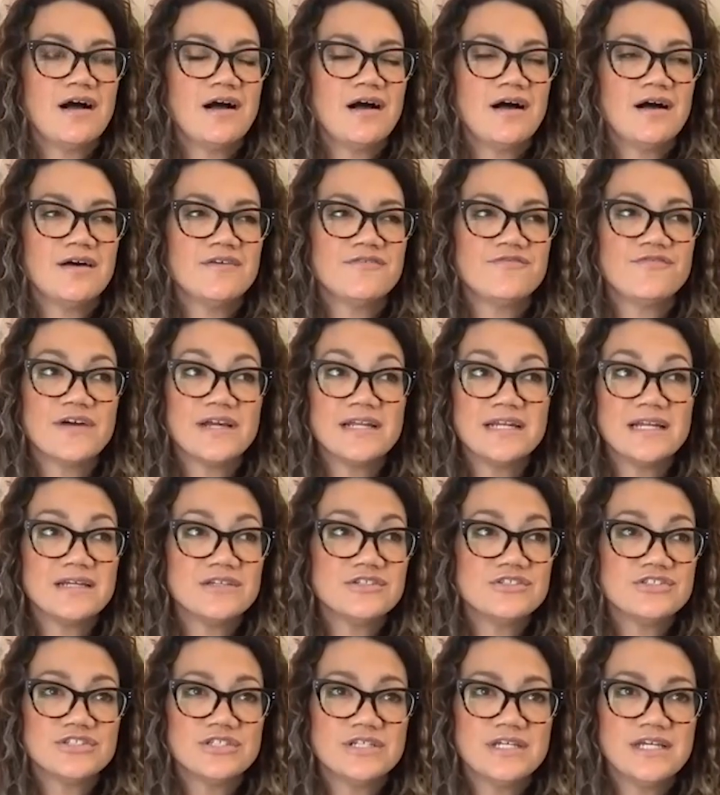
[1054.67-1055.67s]
uh,
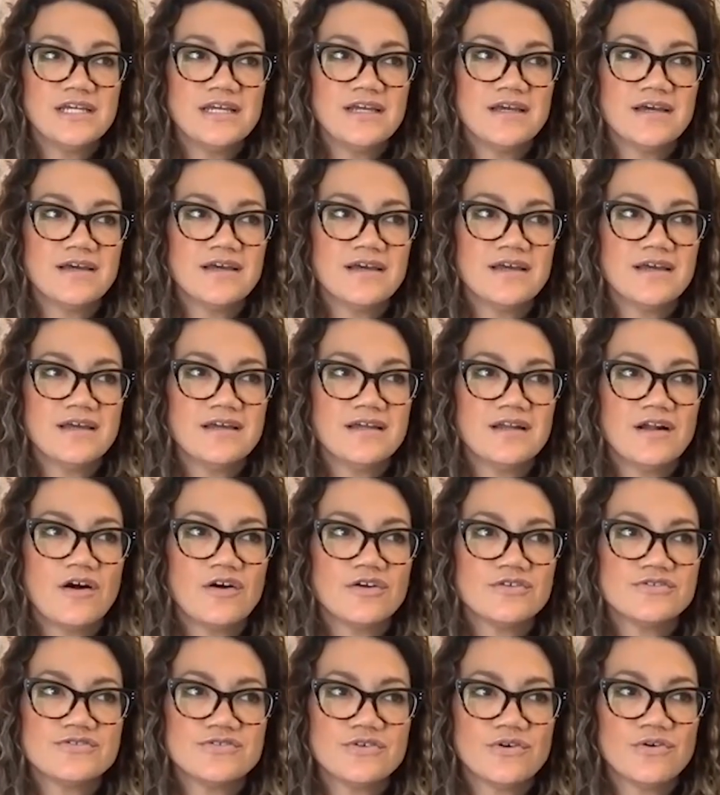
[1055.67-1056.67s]
financially it
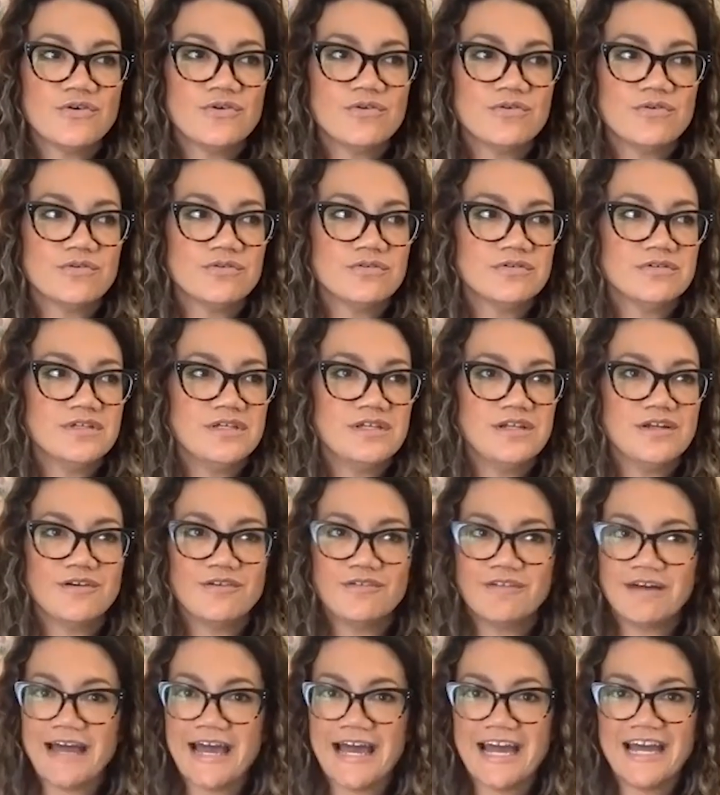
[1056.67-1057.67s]
also you
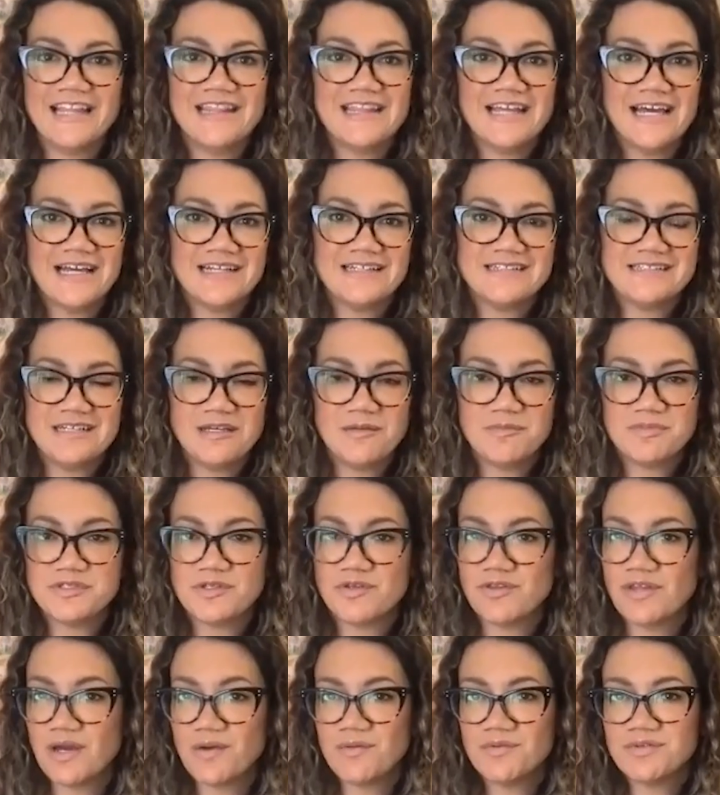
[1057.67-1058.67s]
know had that dip
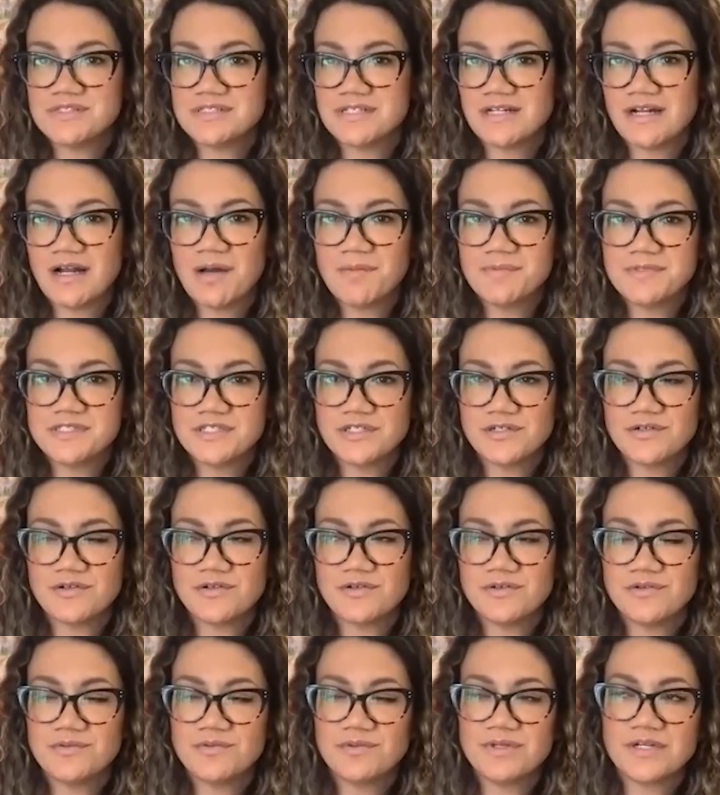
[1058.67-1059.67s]
so that was an
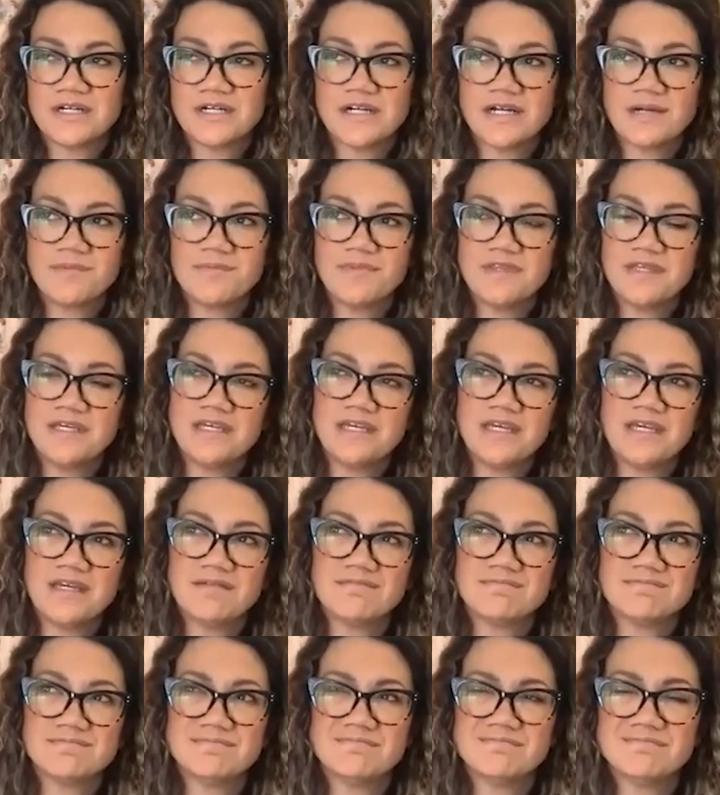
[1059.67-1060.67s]
obstacle where i'm
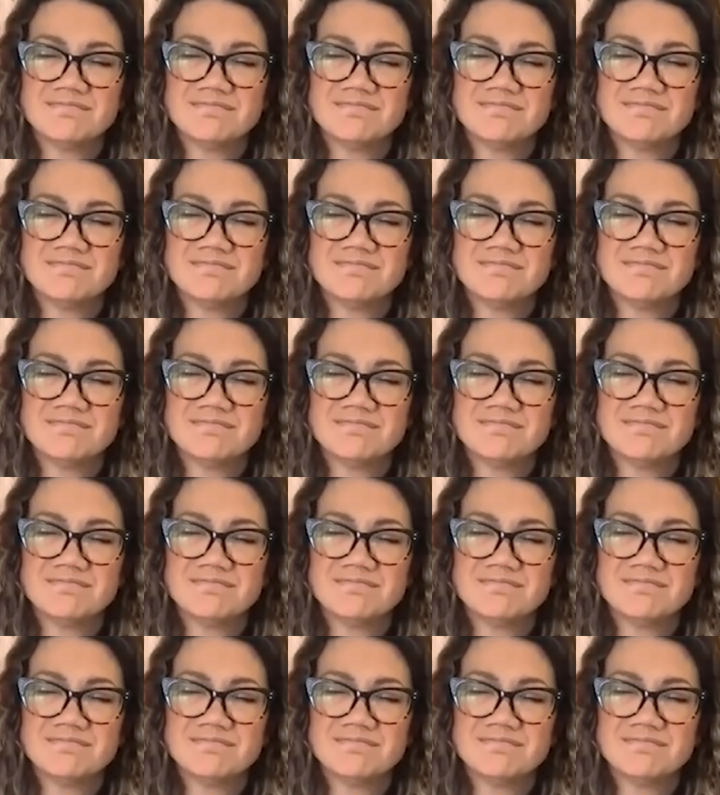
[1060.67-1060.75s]
thinking